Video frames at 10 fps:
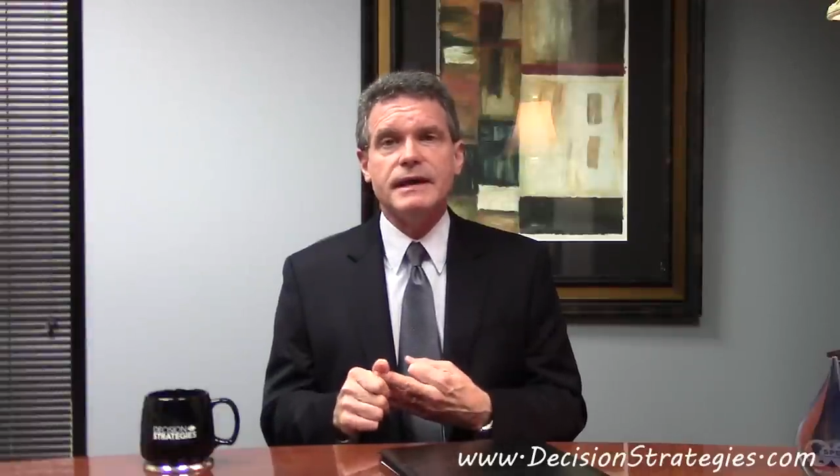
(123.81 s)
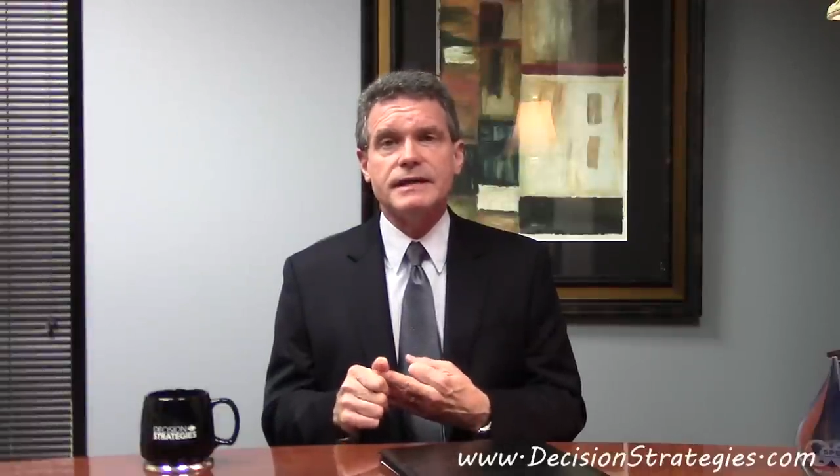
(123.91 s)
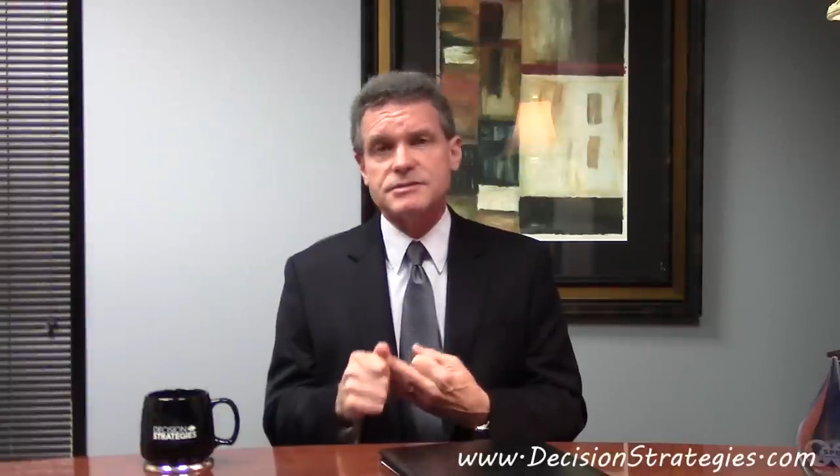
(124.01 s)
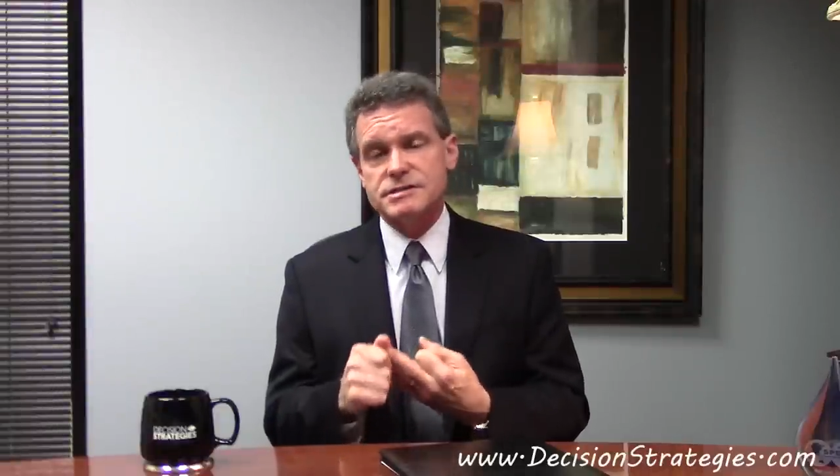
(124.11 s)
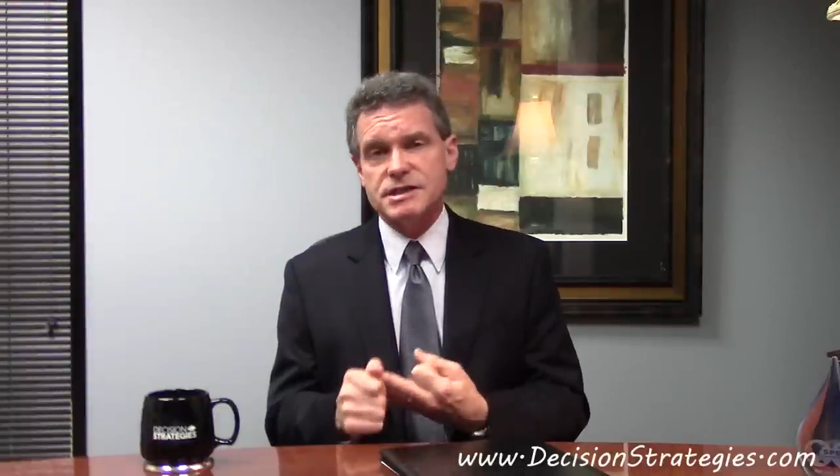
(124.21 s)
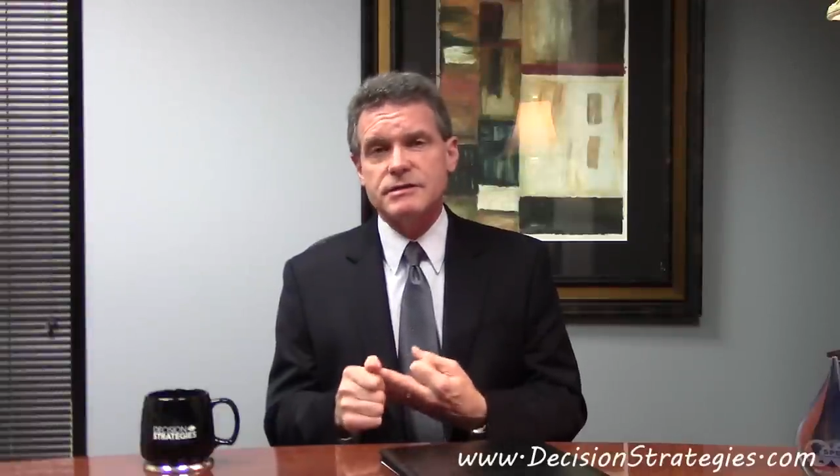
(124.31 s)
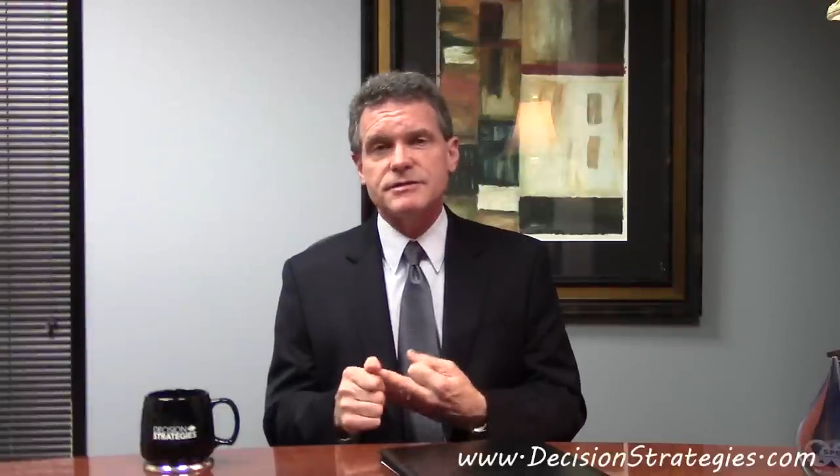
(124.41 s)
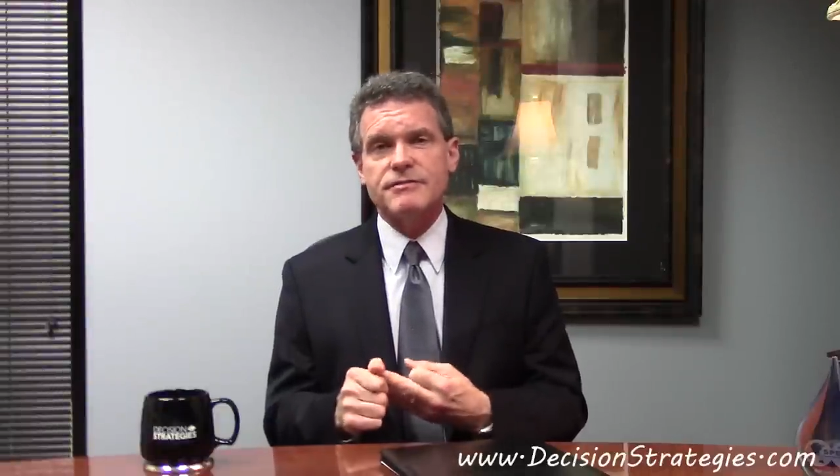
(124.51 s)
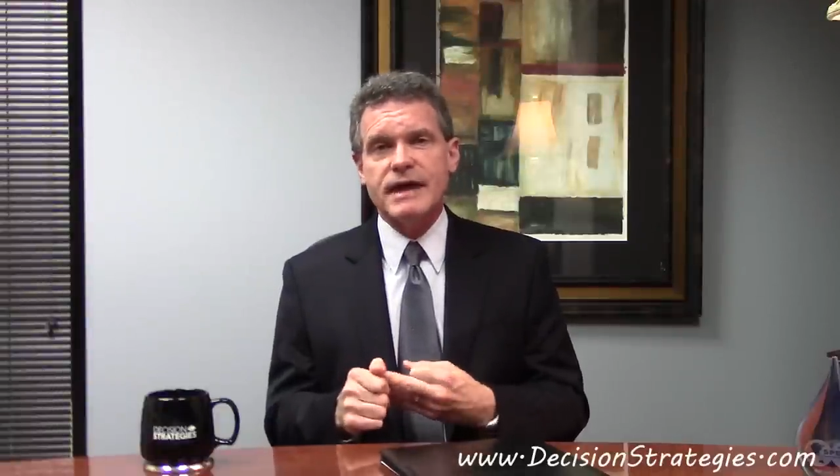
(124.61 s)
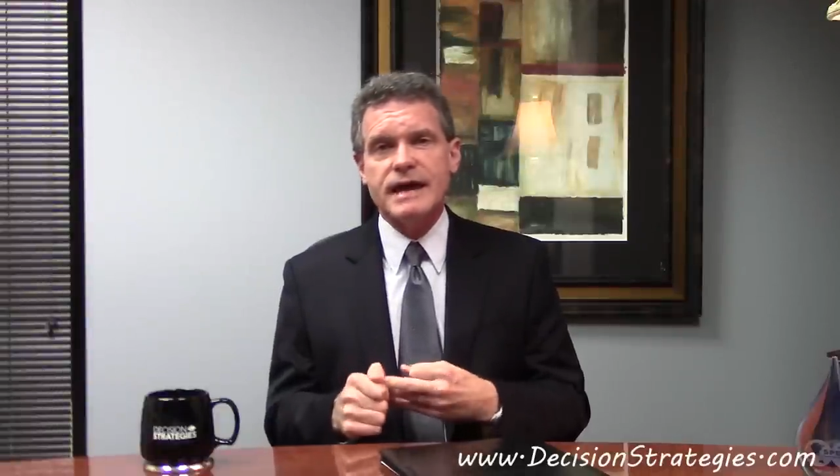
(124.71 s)
As a result
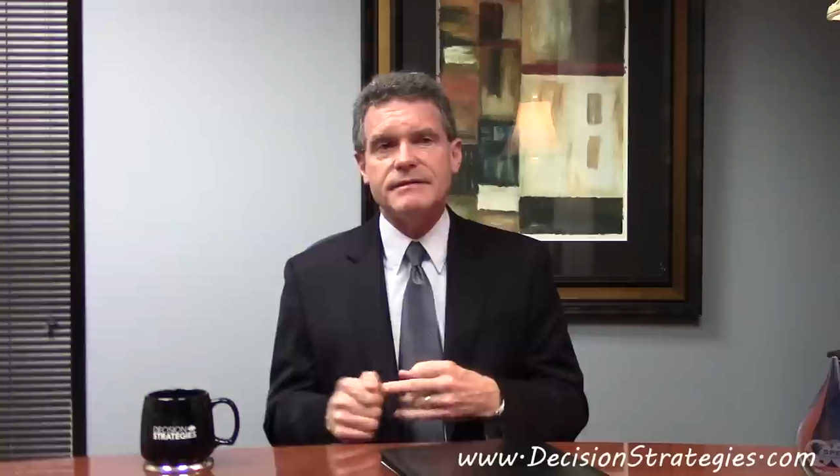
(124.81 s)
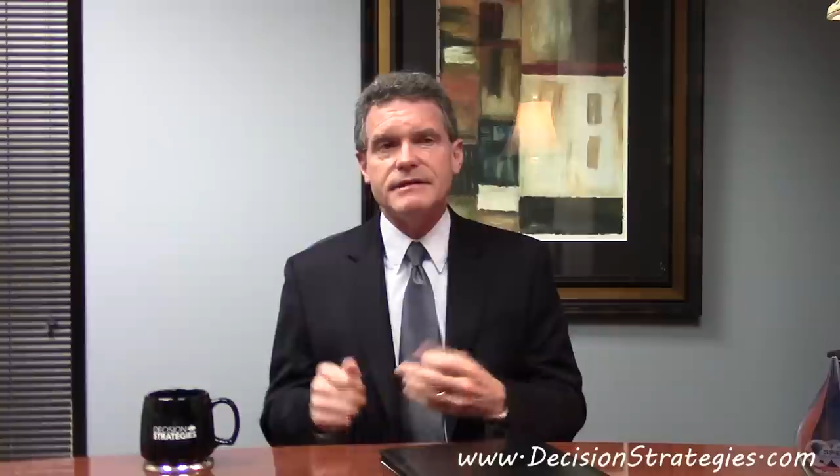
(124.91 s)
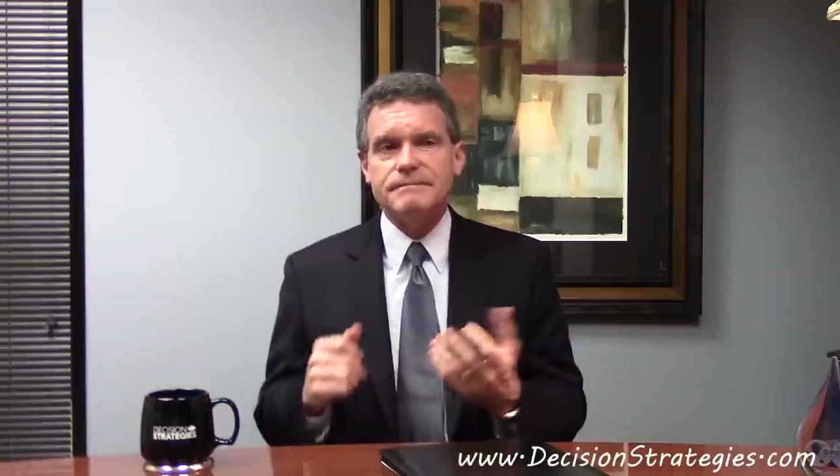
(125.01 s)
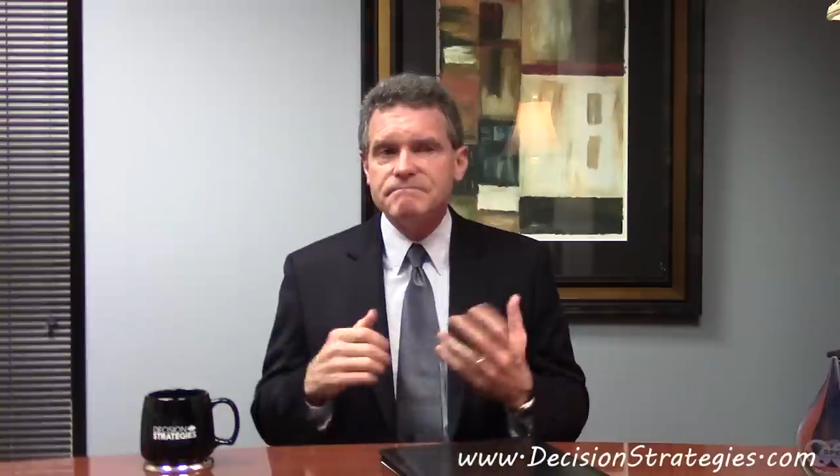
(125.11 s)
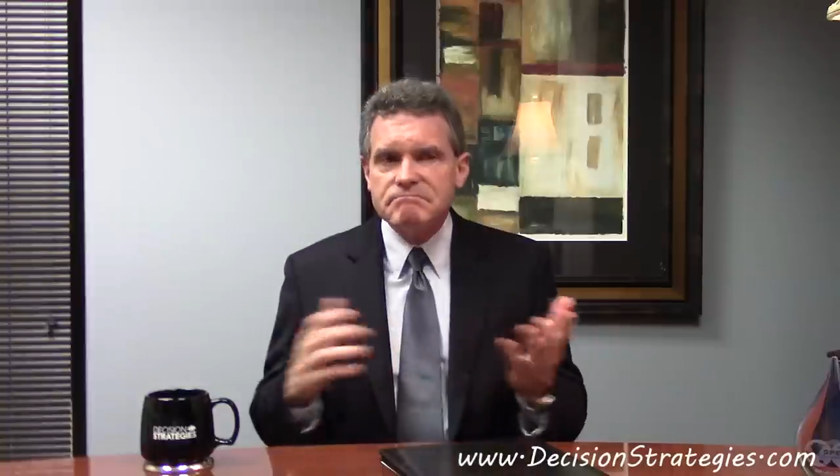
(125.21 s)
of that,